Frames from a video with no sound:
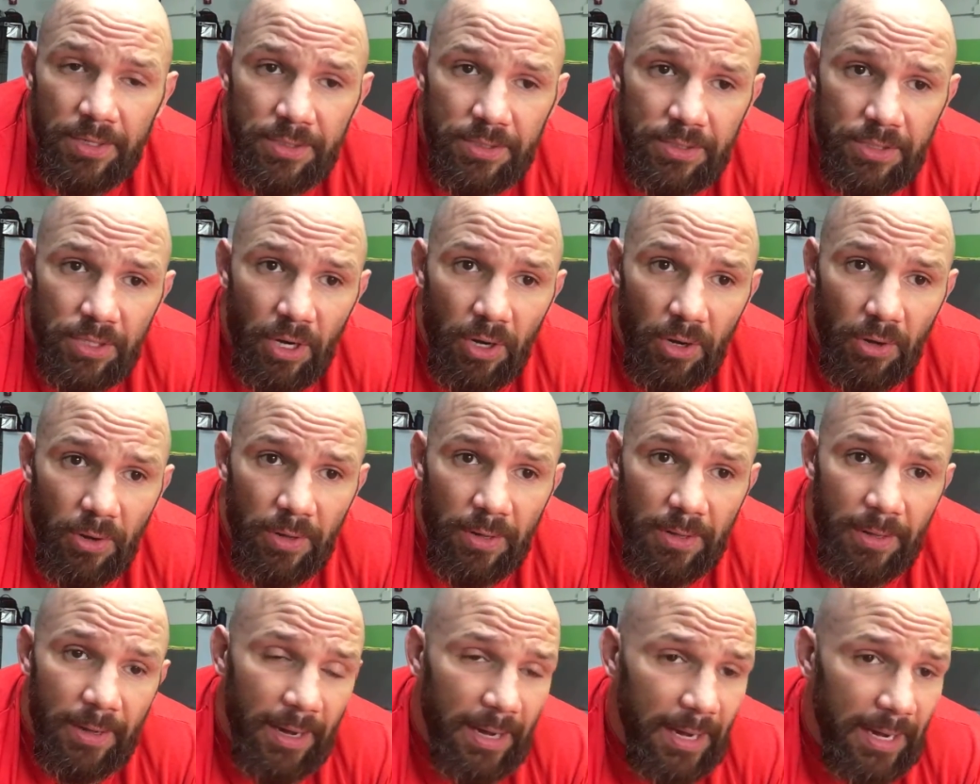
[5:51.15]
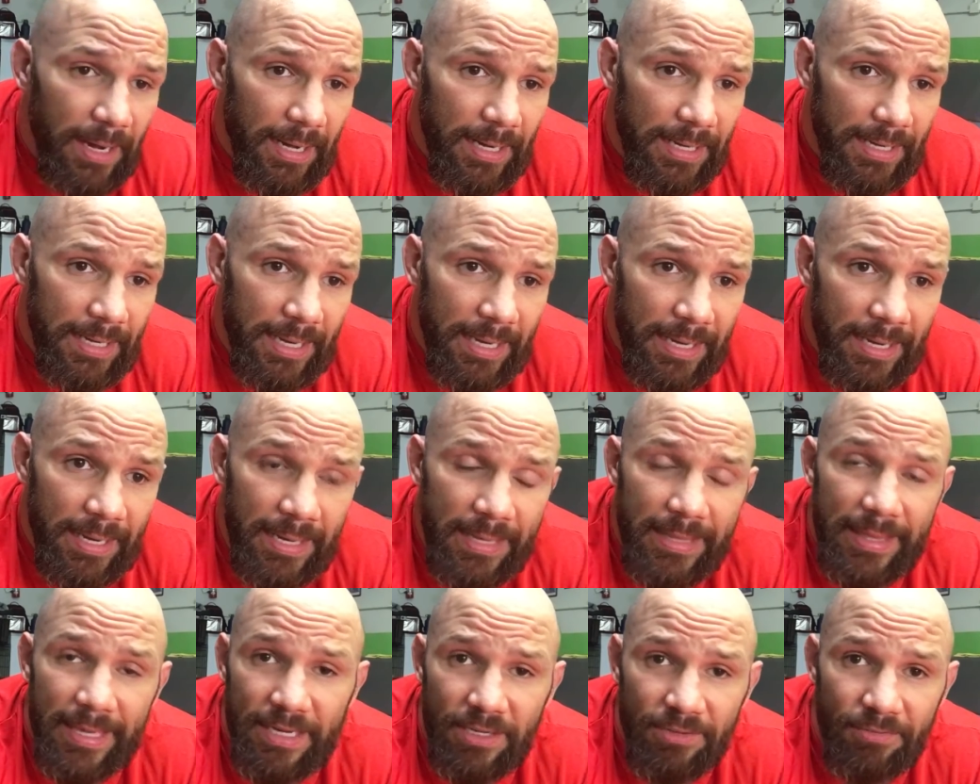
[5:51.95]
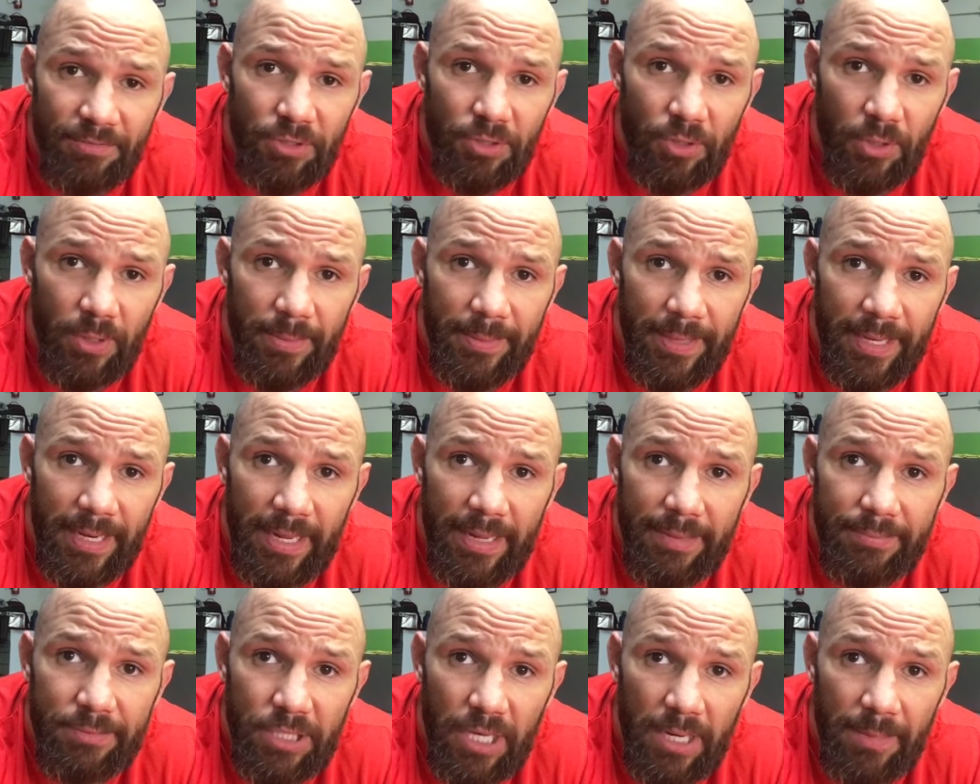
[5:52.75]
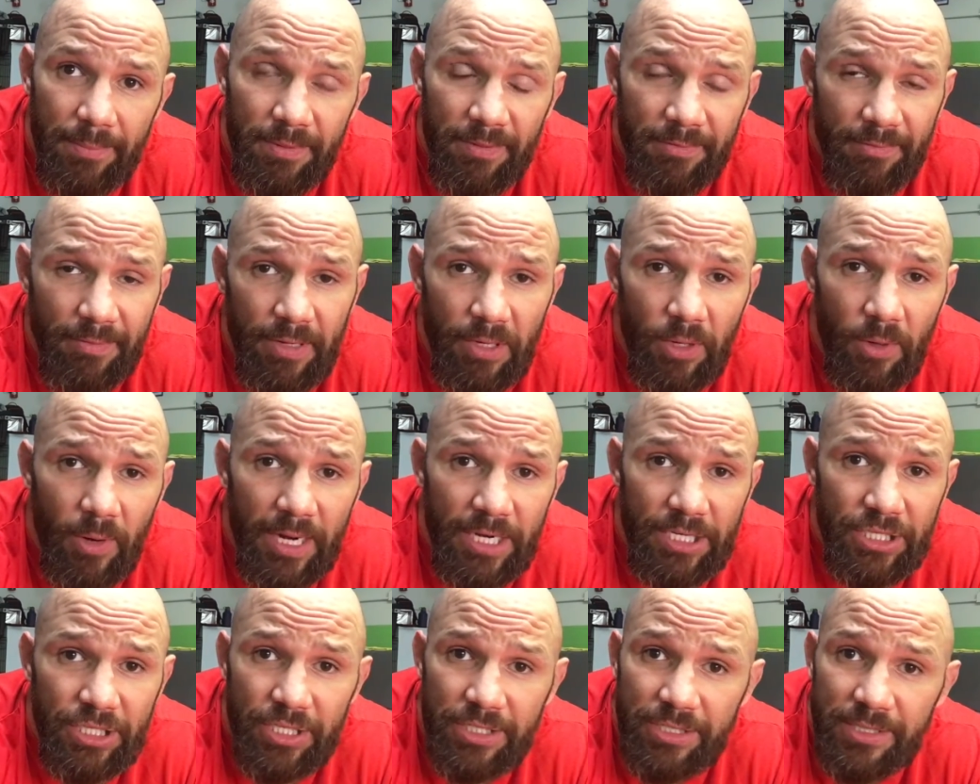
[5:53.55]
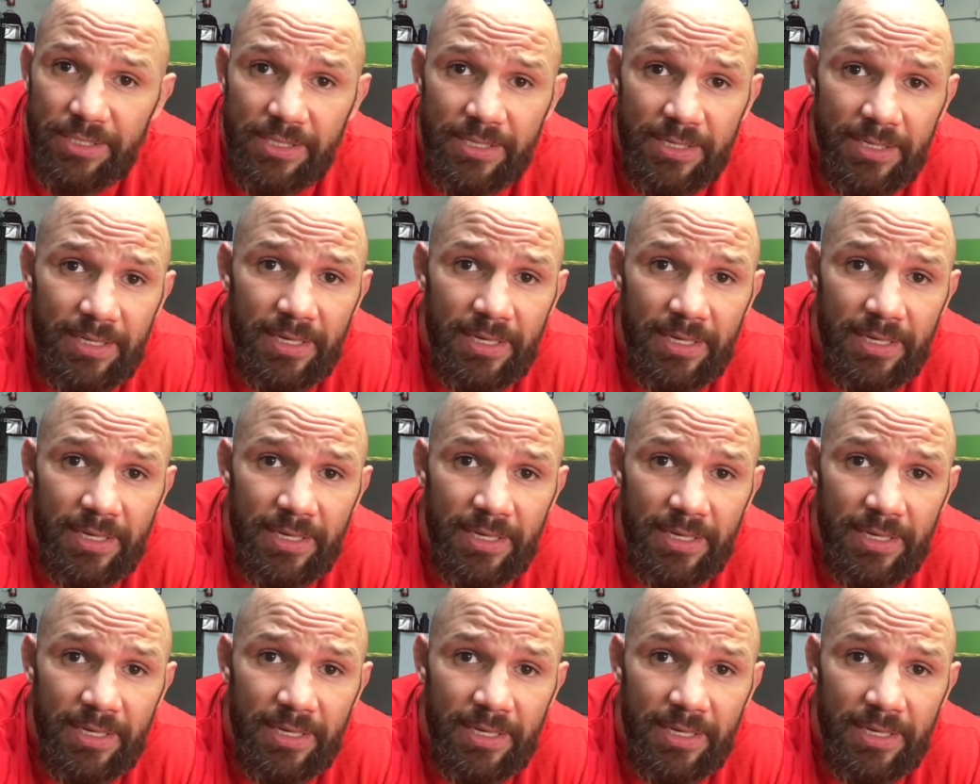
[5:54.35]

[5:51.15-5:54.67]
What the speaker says: So again, thanks for joining me at Ape Shape. If you have any questions,